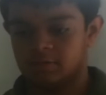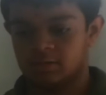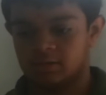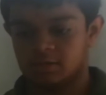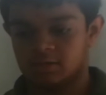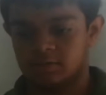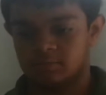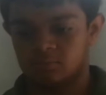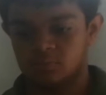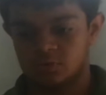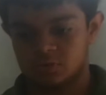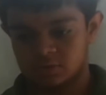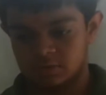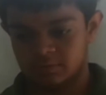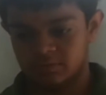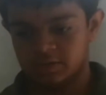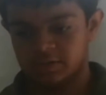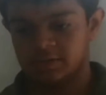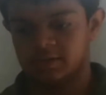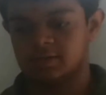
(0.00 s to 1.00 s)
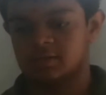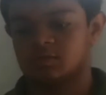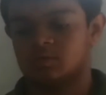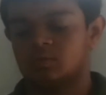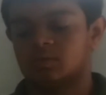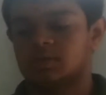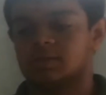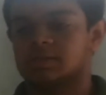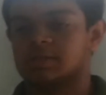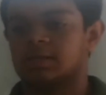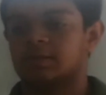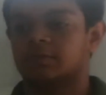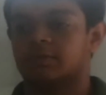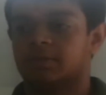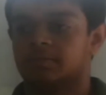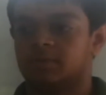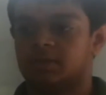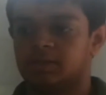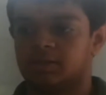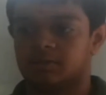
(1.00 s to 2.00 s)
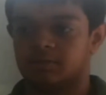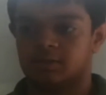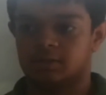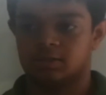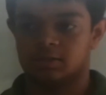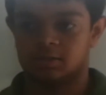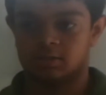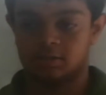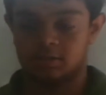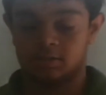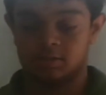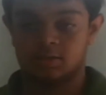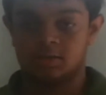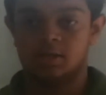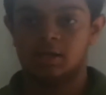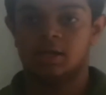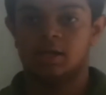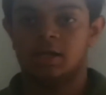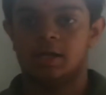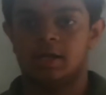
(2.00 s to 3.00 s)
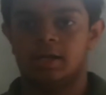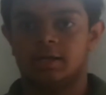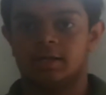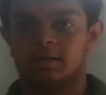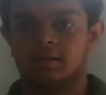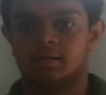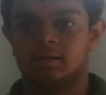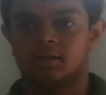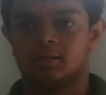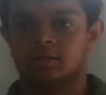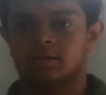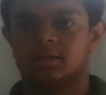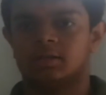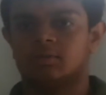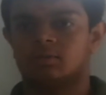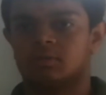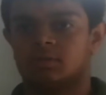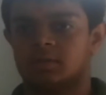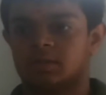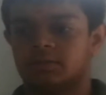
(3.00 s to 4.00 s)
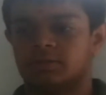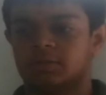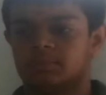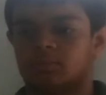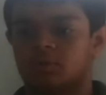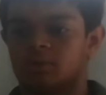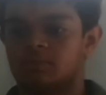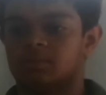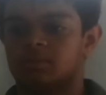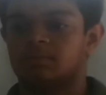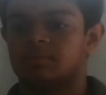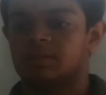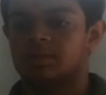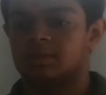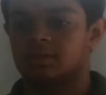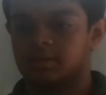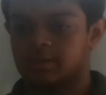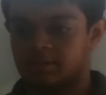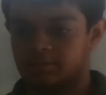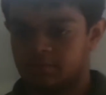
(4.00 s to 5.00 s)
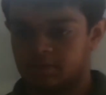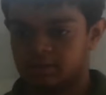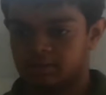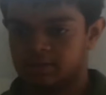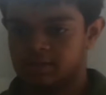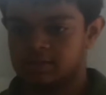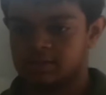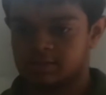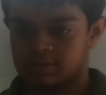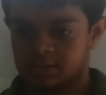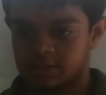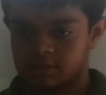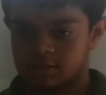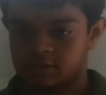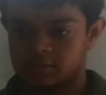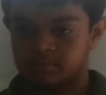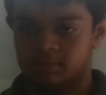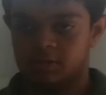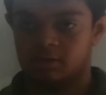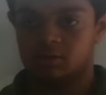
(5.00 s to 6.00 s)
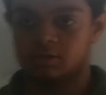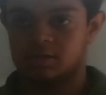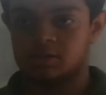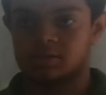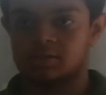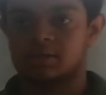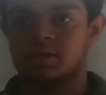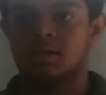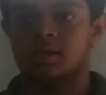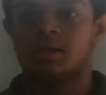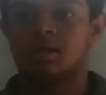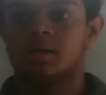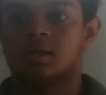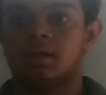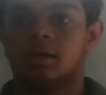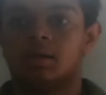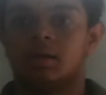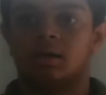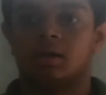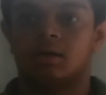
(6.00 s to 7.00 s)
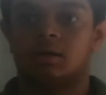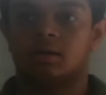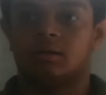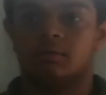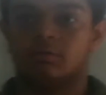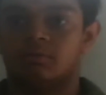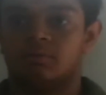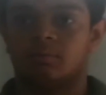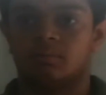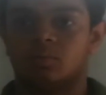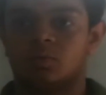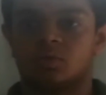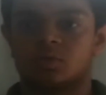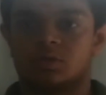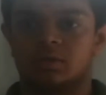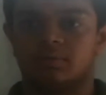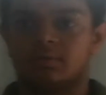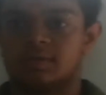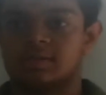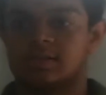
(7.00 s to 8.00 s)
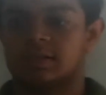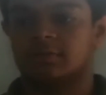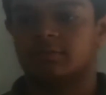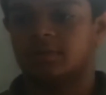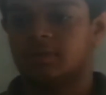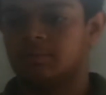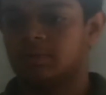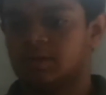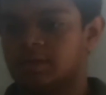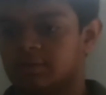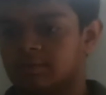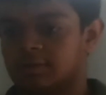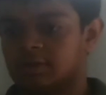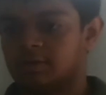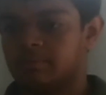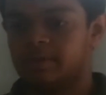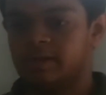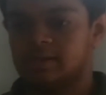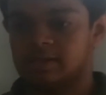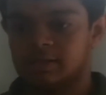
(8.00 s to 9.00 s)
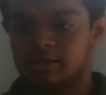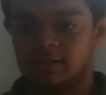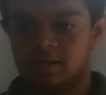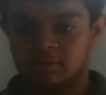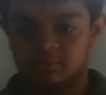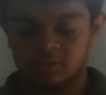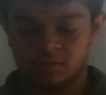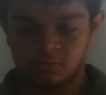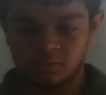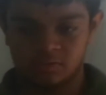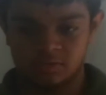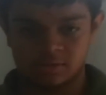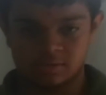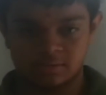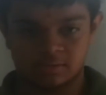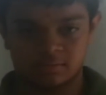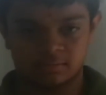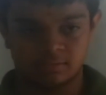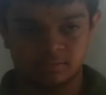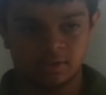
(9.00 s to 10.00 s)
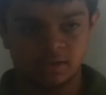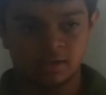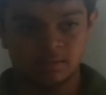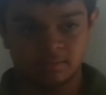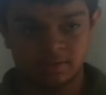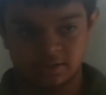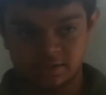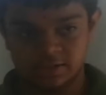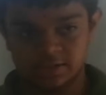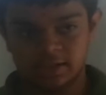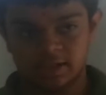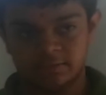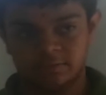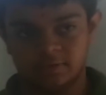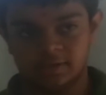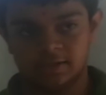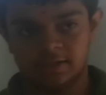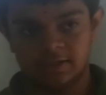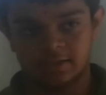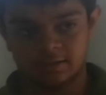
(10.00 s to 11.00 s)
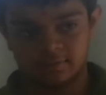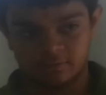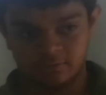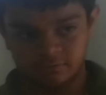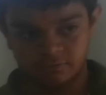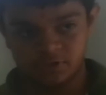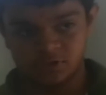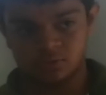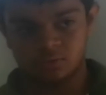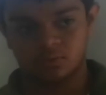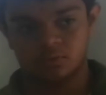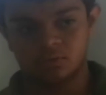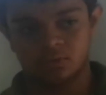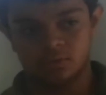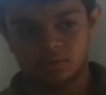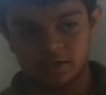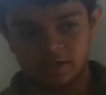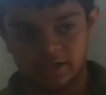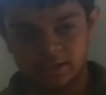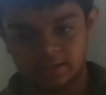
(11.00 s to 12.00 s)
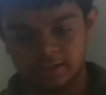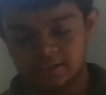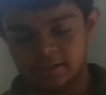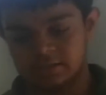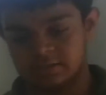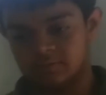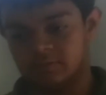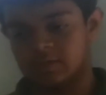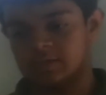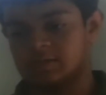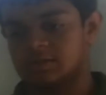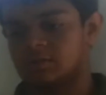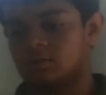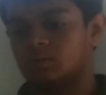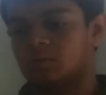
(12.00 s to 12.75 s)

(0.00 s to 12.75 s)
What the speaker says: most of the Indian students are familiar with, and they do not have any problem in attempting this section because most of us are familiar with the basic grammar rules. But still, I feel that we should go at least once